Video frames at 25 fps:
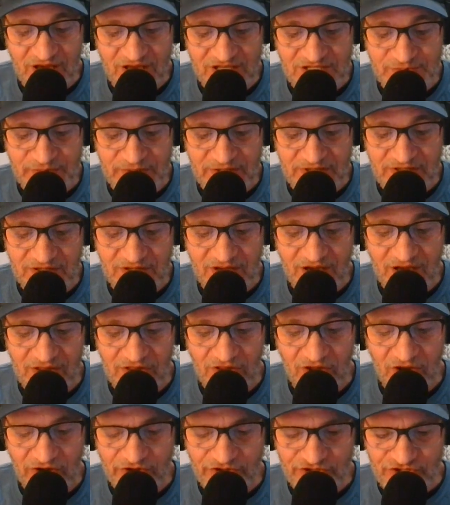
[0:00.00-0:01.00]
husband, a
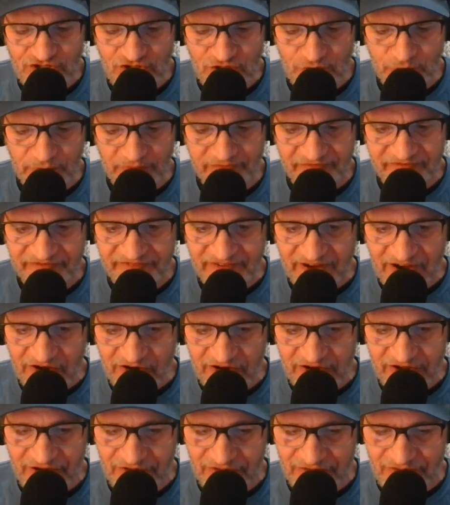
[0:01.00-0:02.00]
large group of
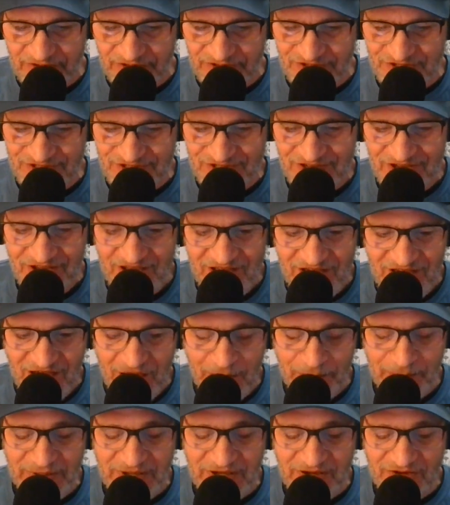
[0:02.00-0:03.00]
fairgoers
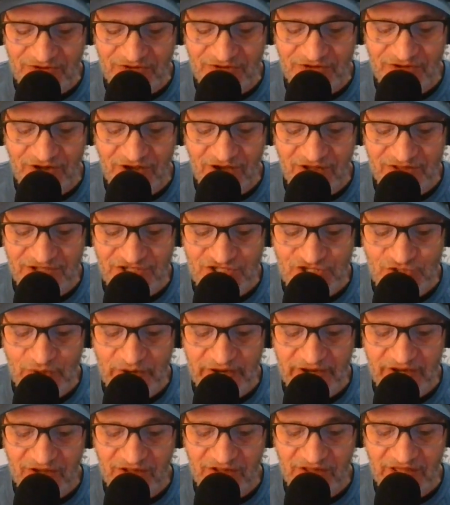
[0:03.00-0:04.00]
appeared on the
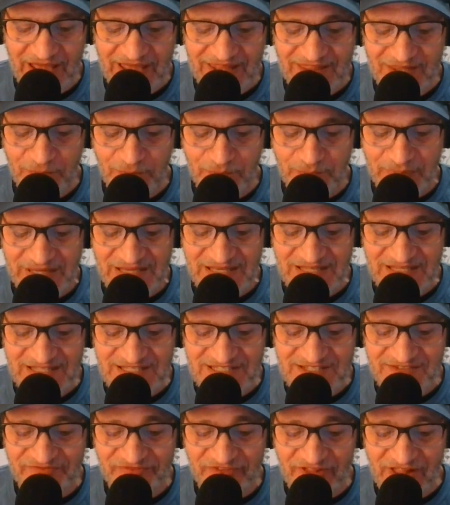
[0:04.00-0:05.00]
trail and the
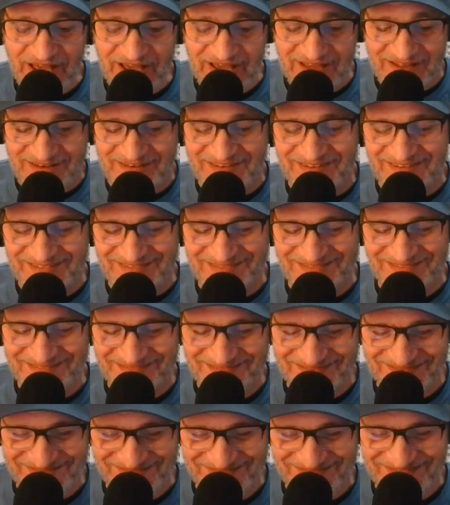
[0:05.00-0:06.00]
Beans fled.
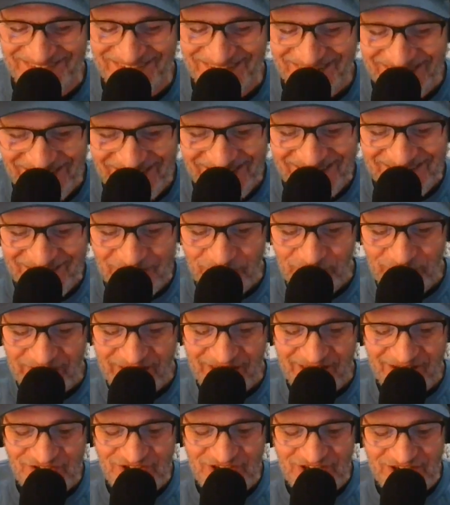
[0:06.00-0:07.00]
They really
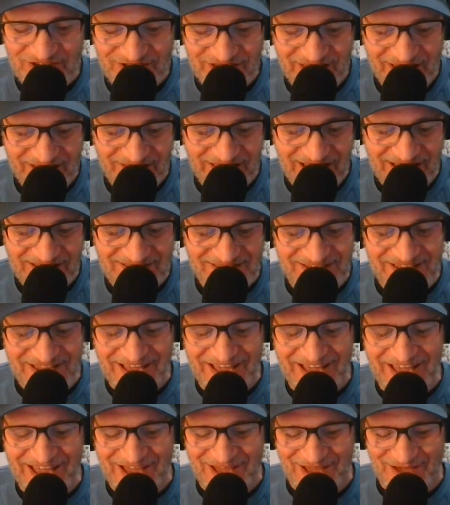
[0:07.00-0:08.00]
got to change that last name.
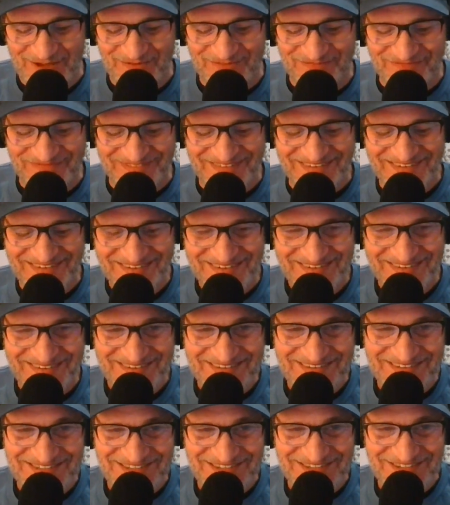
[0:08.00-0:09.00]

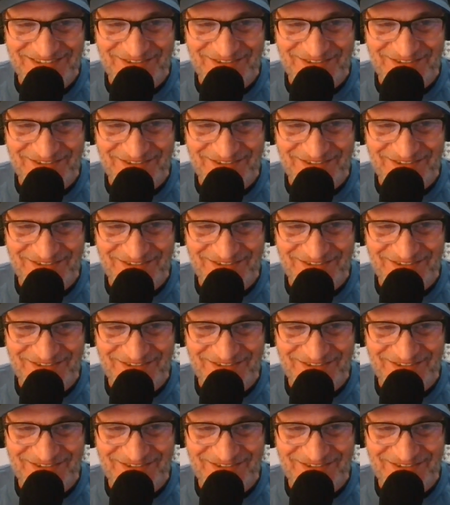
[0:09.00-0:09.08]
Because,